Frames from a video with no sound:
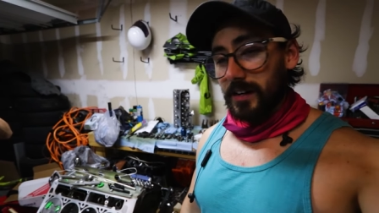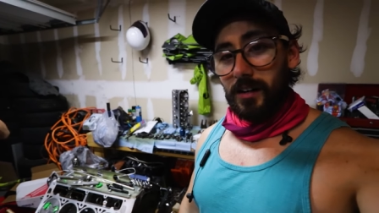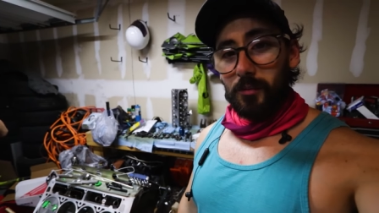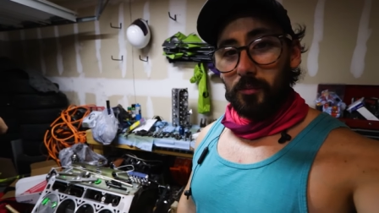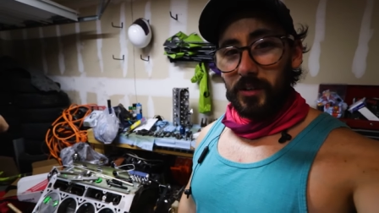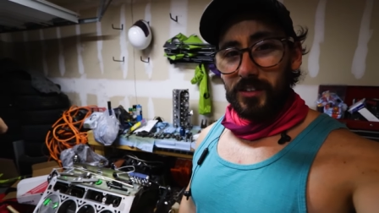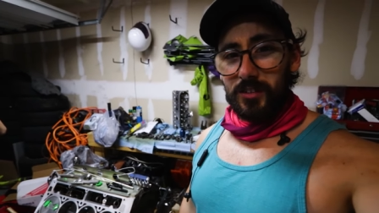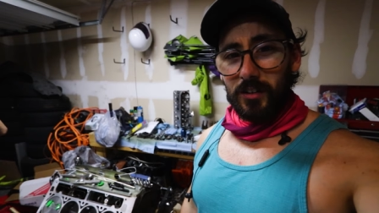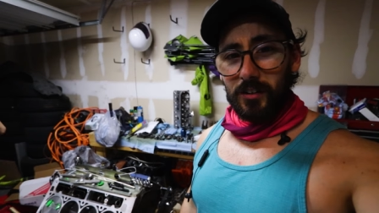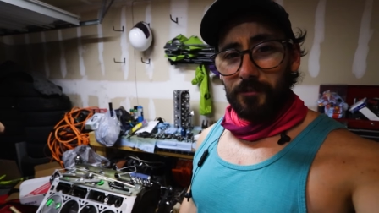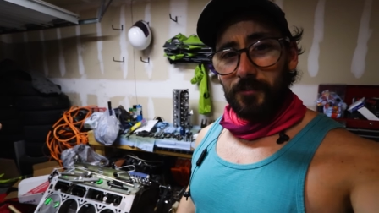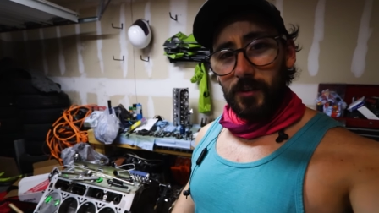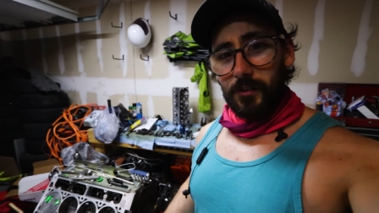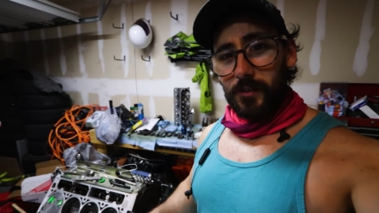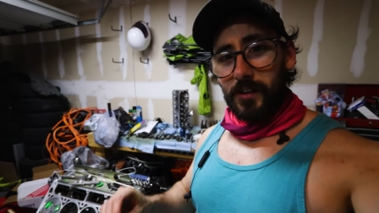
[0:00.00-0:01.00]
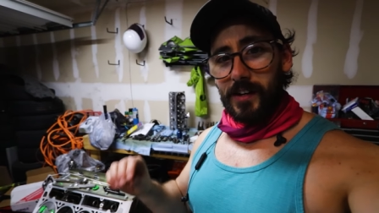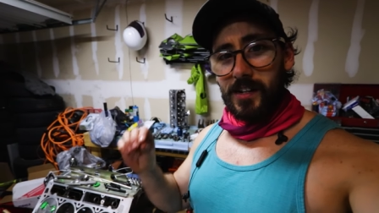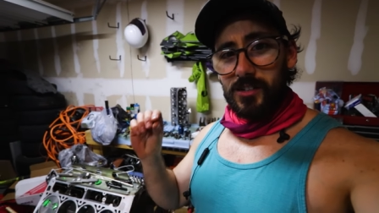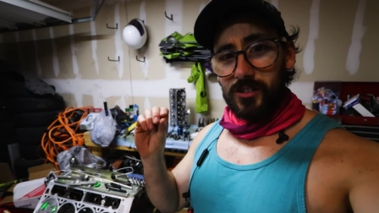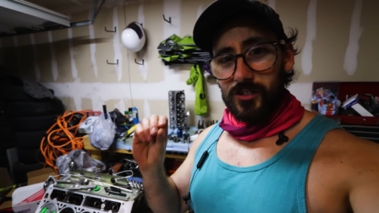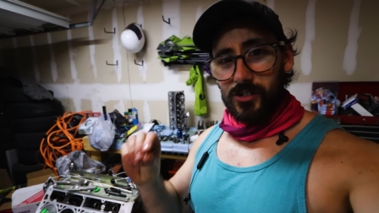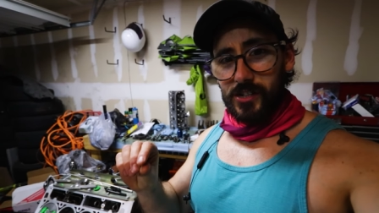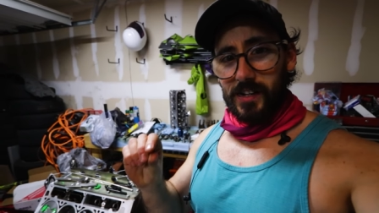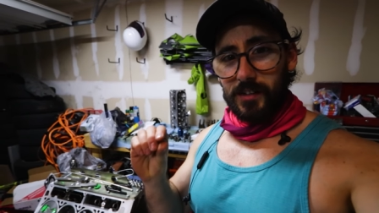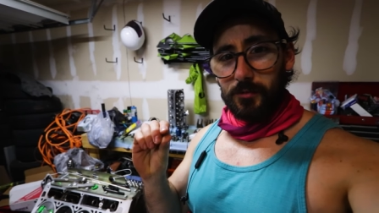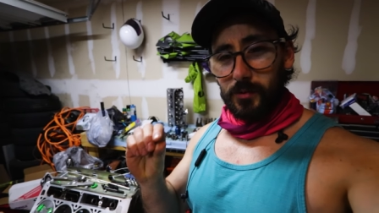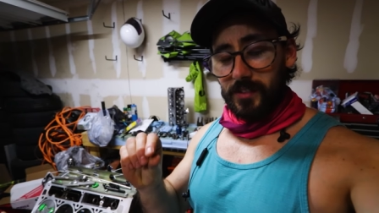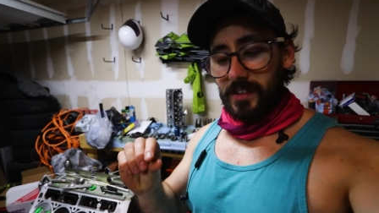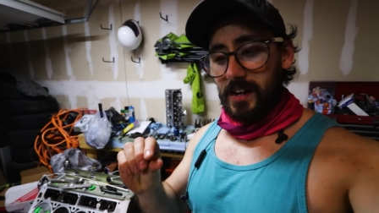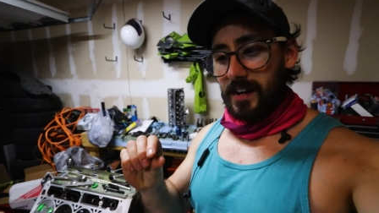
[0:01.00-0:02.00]
uh, we took a feeler gauge and
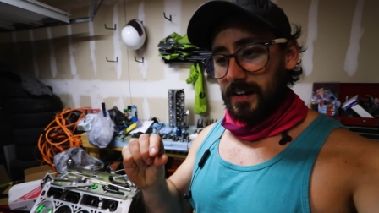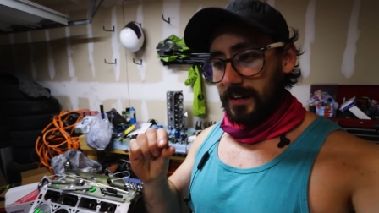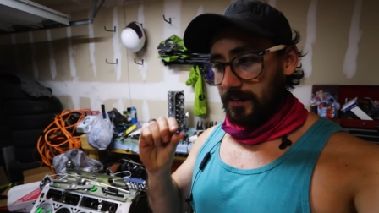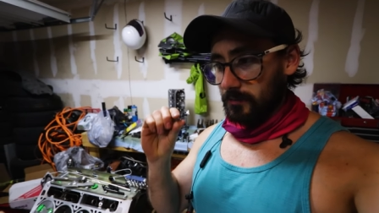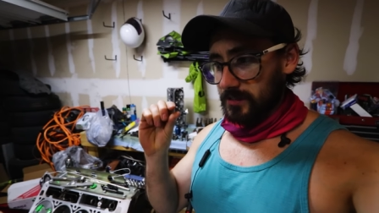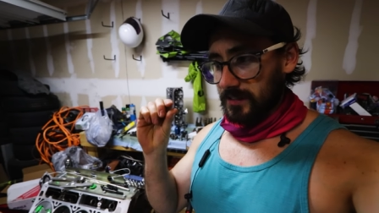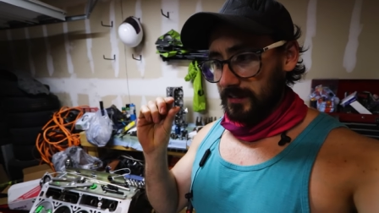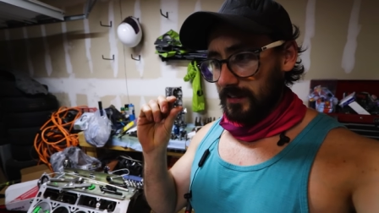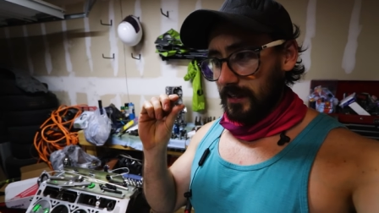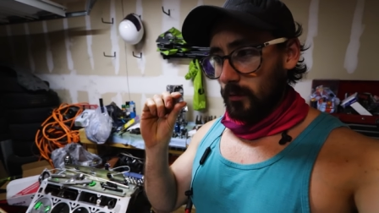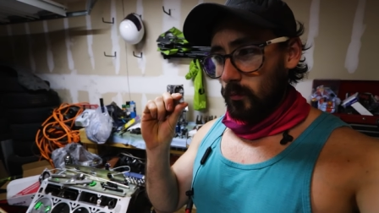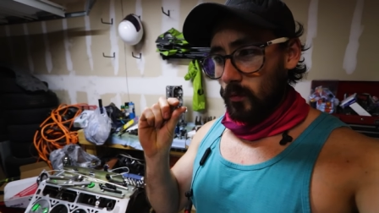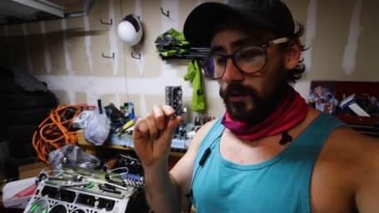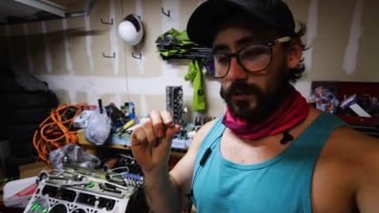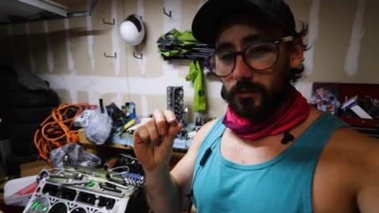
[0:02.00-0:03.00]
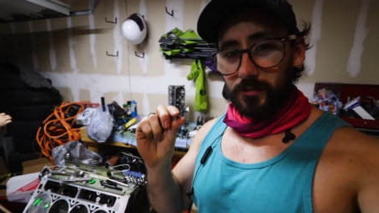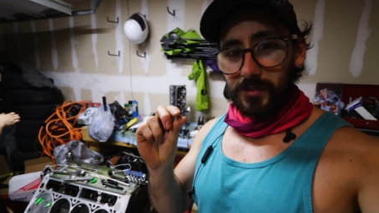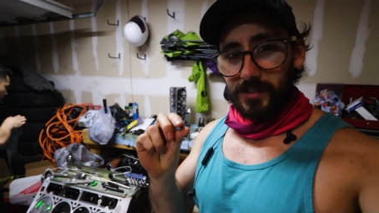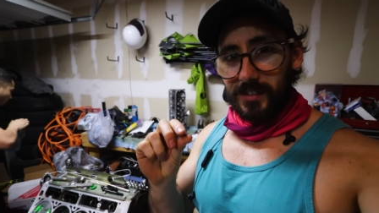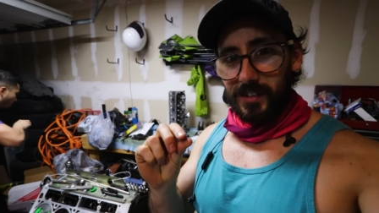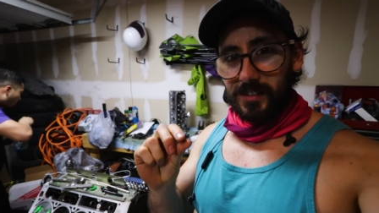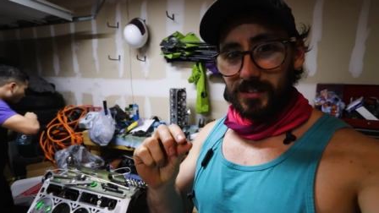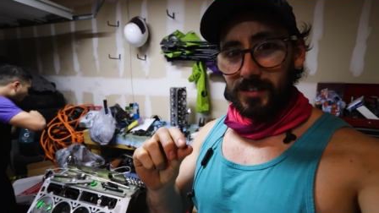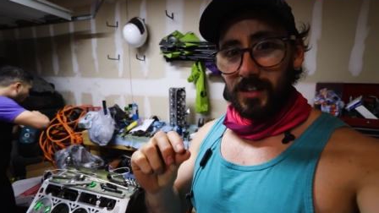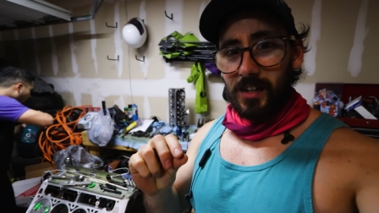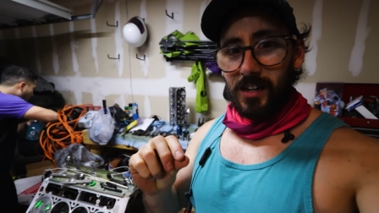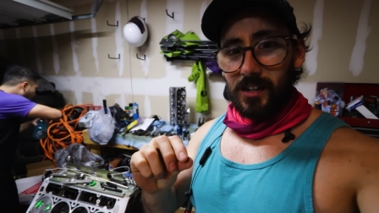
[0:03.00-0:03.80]
checked with that, and it was at like 106.